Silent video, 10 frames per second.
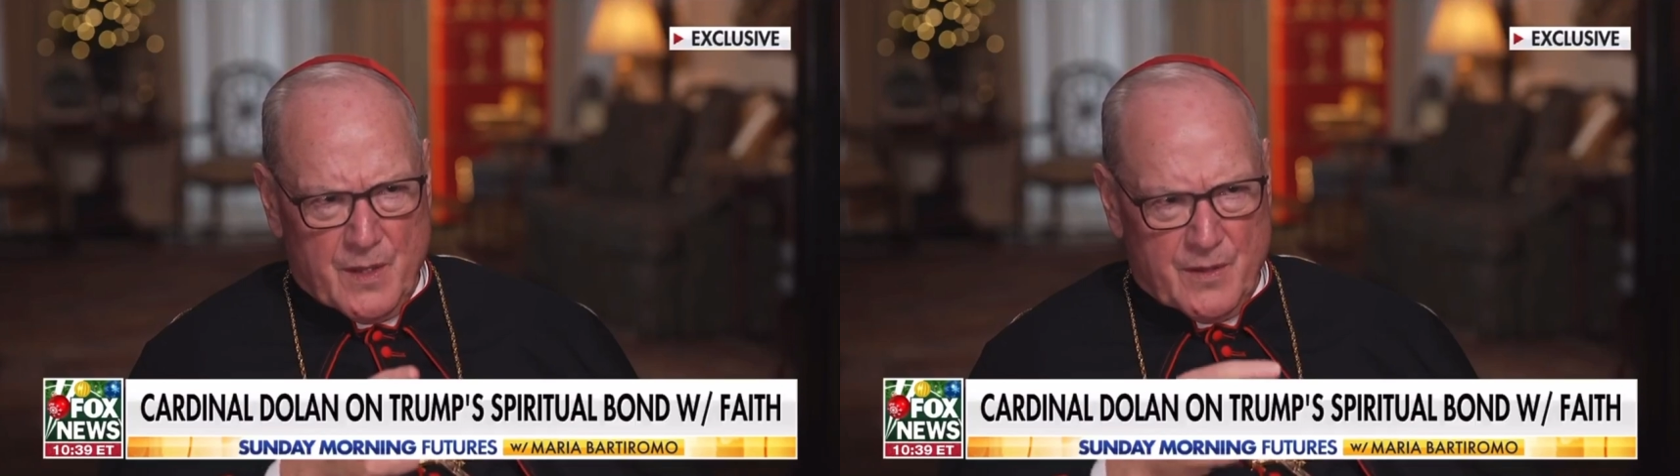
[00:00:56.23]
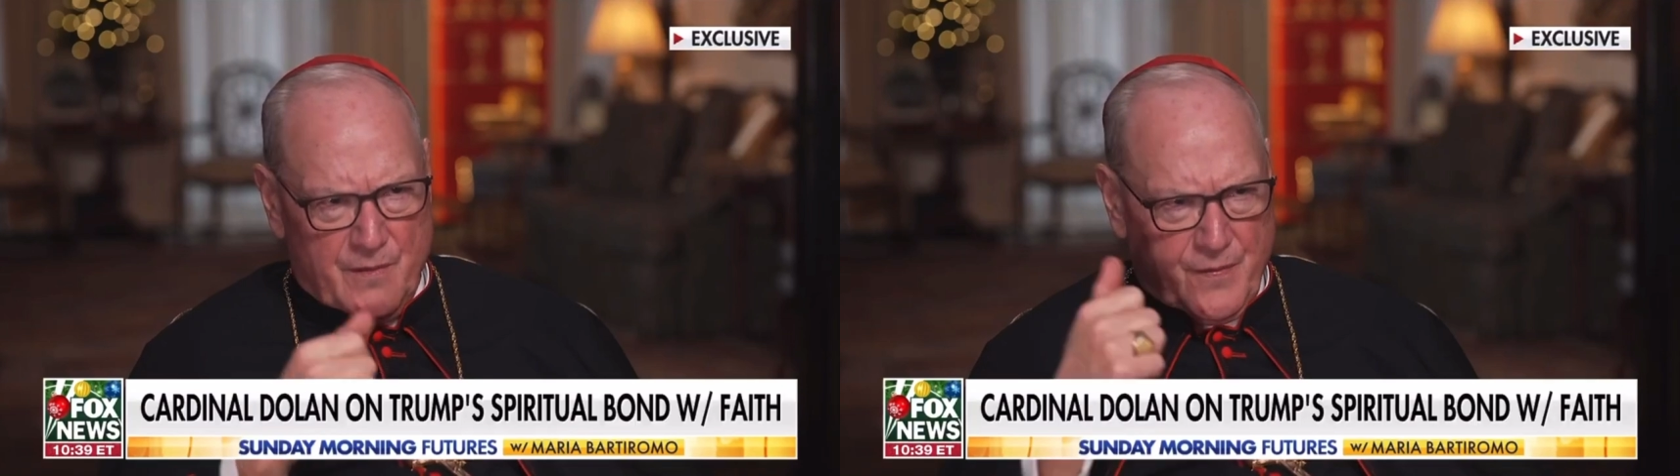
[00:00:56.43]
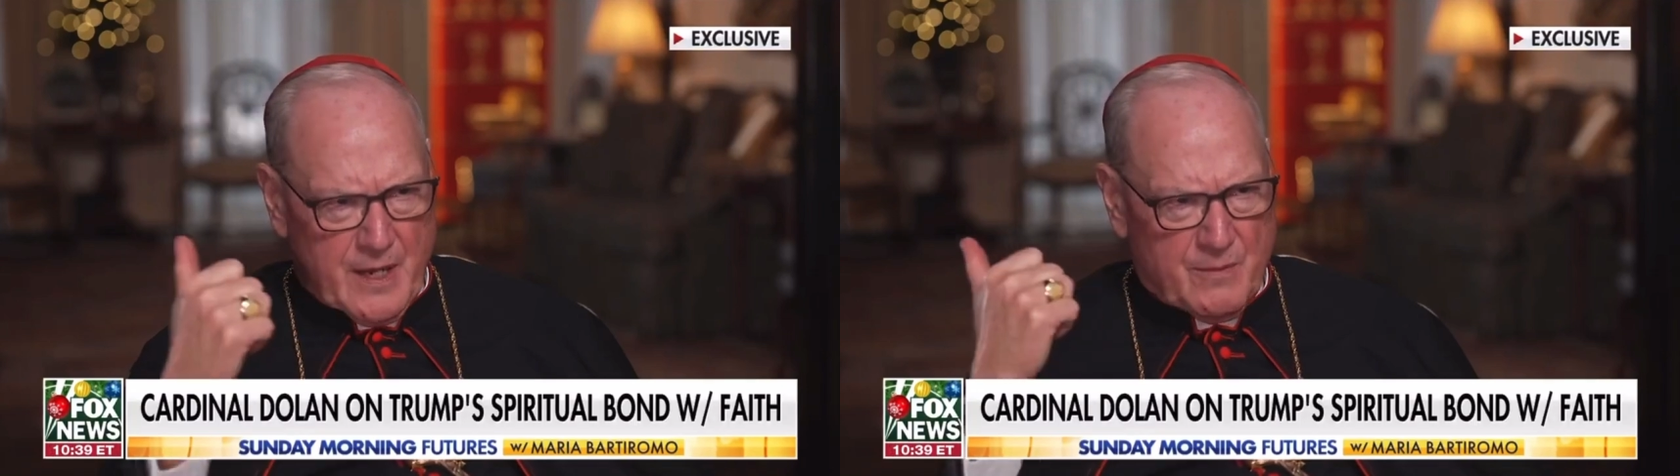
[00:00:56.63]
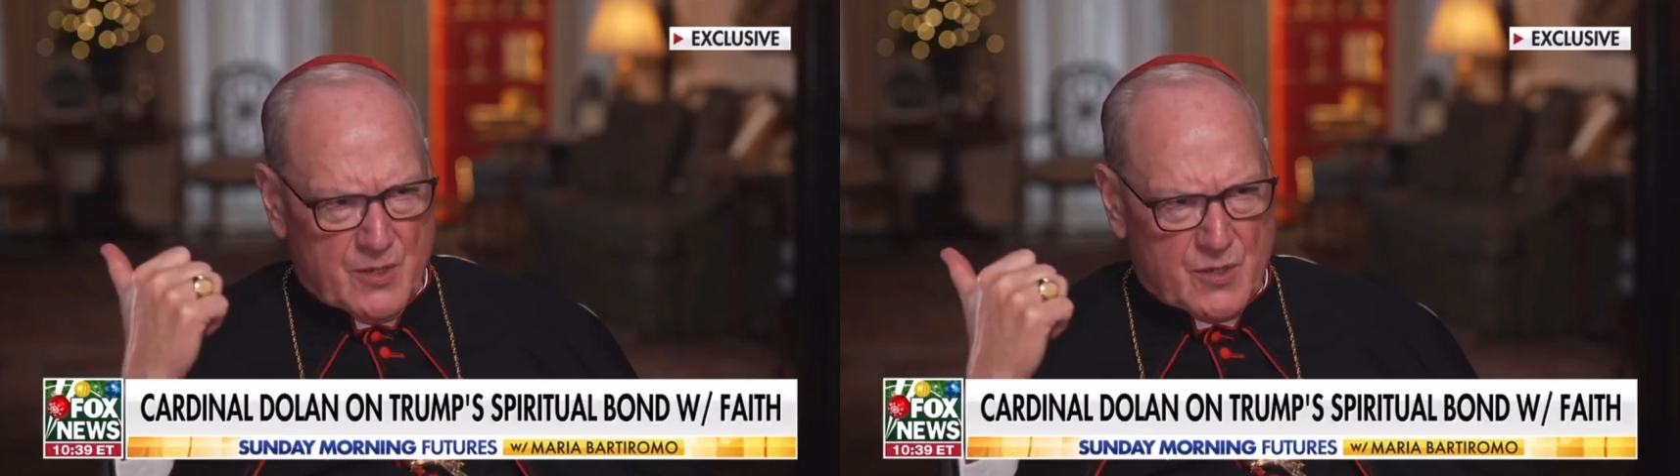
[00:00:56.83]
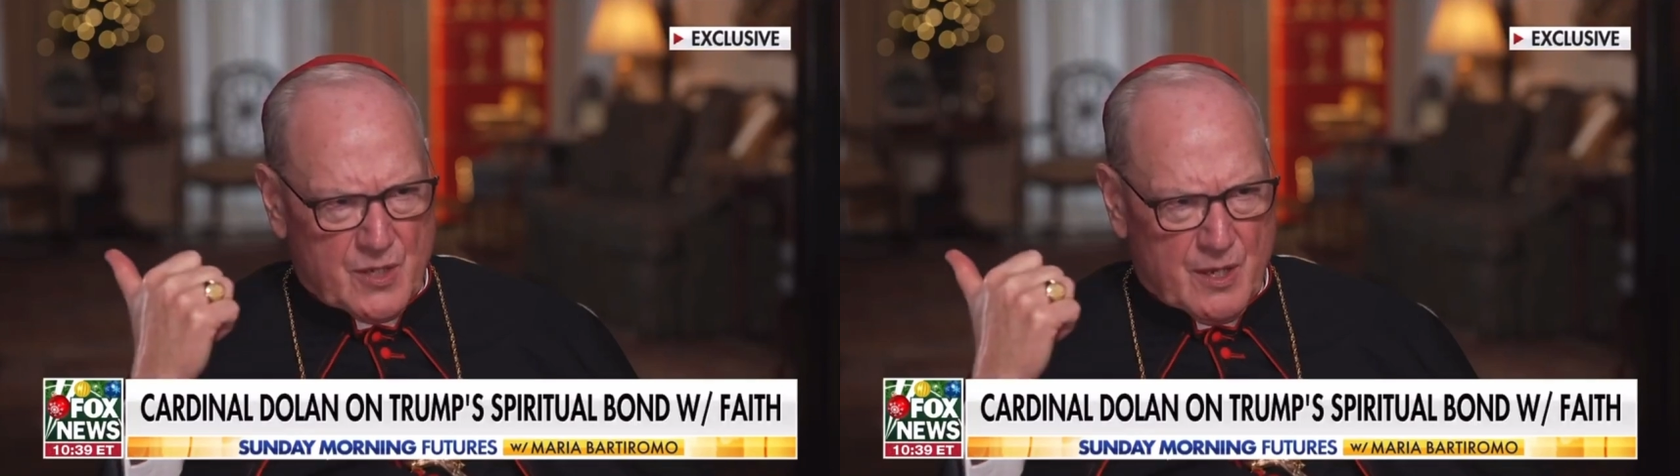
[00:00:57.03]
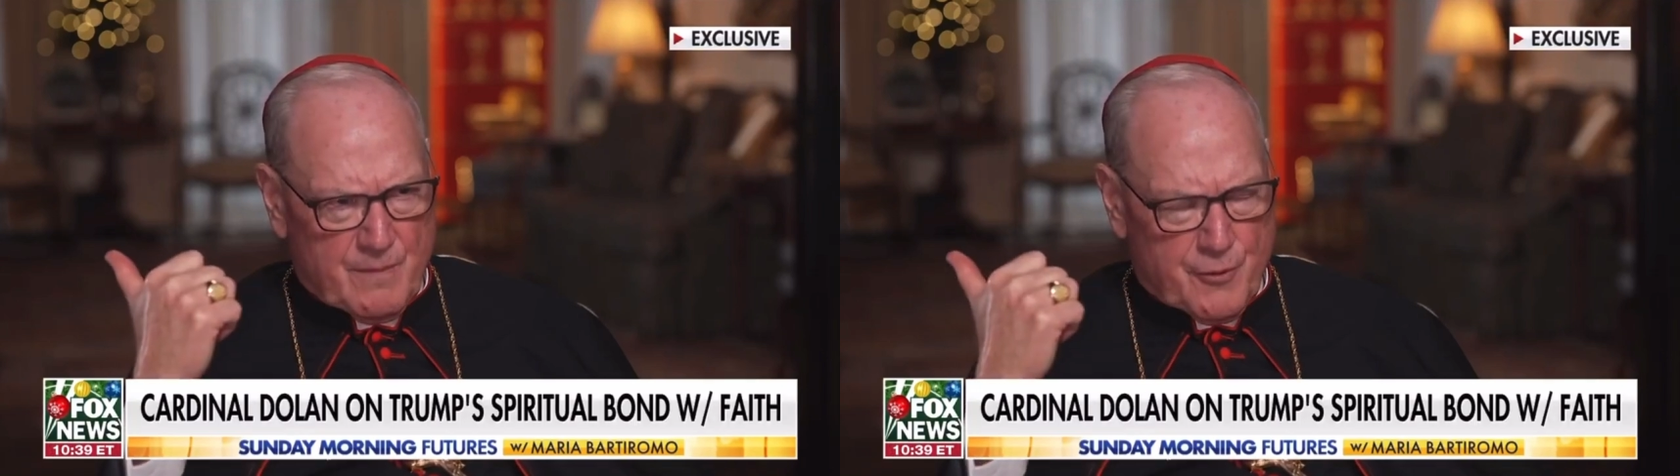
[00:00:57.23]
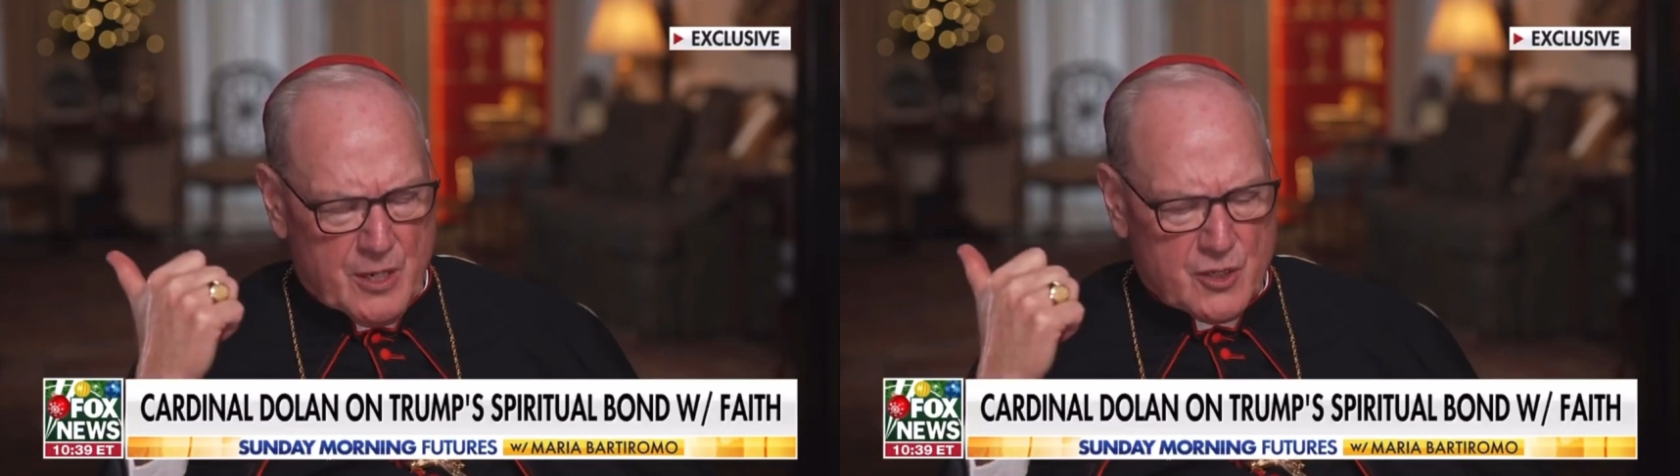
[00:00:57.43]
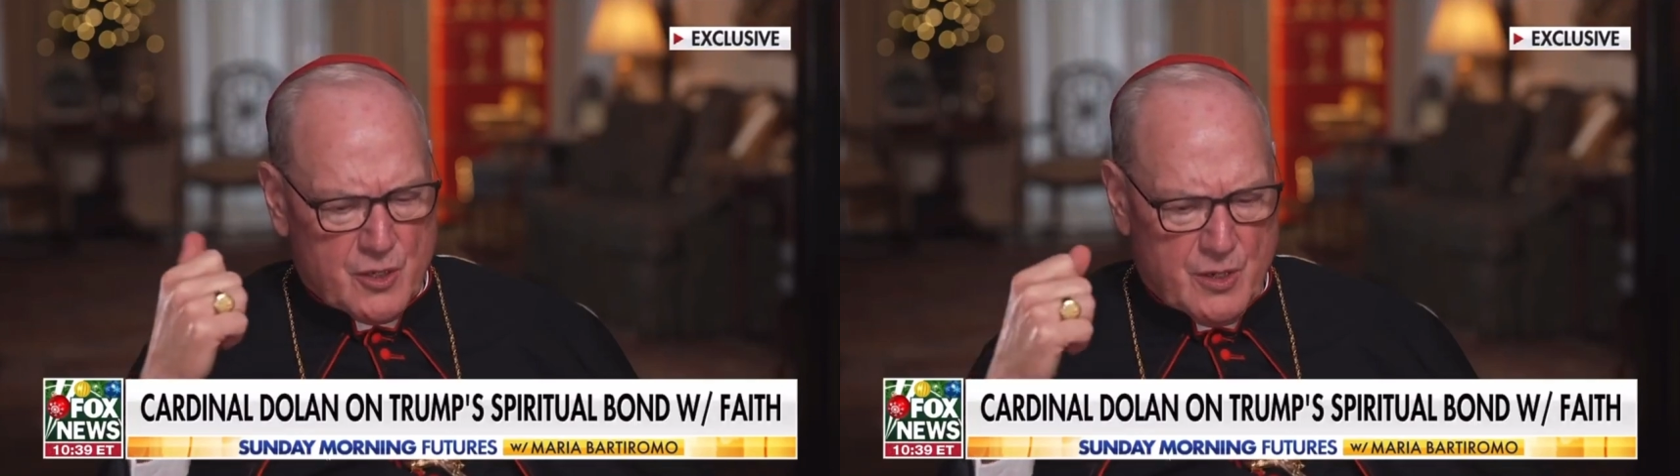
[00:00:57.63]
the famous
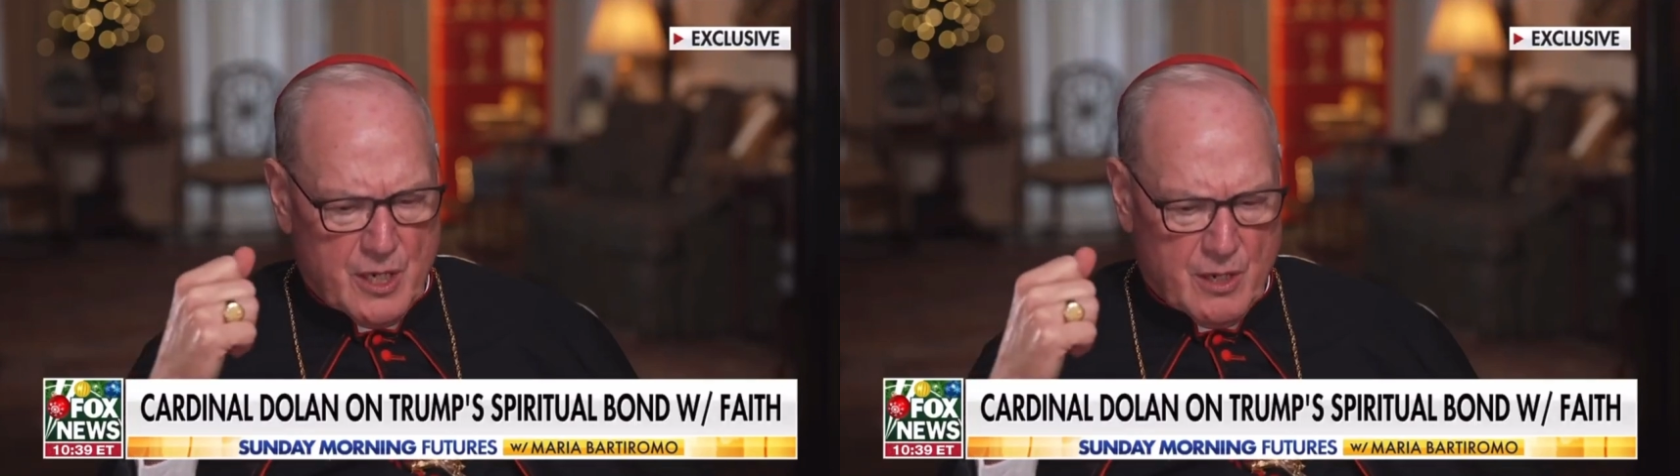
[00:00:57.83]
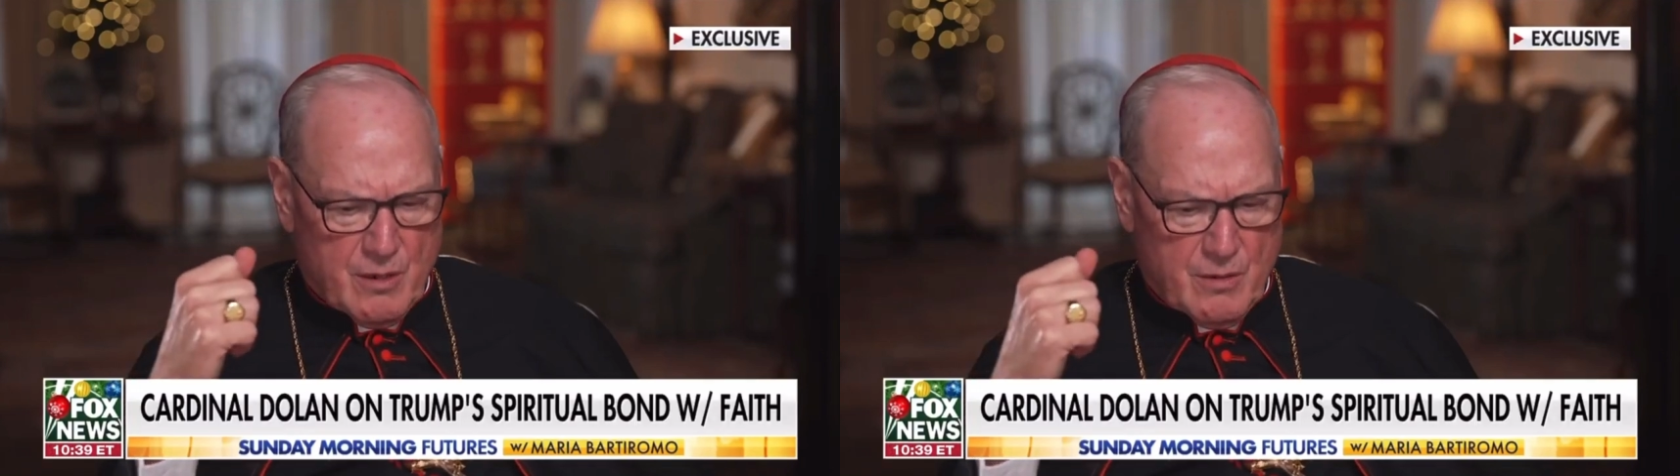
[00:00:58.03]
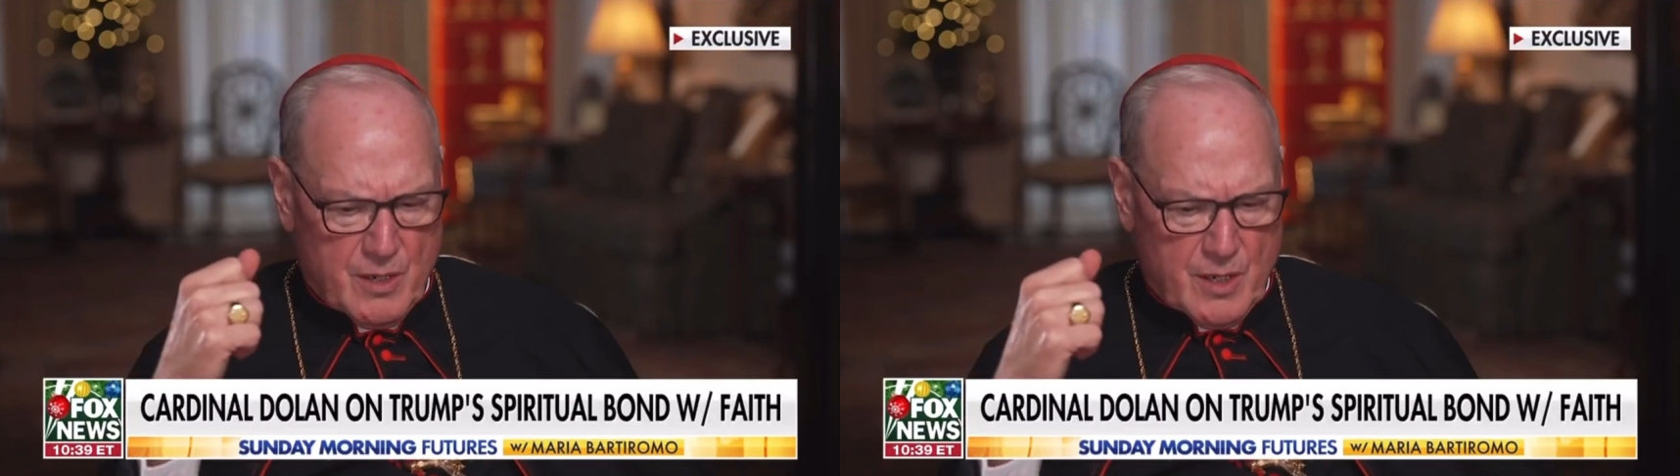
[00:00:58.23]
preacher here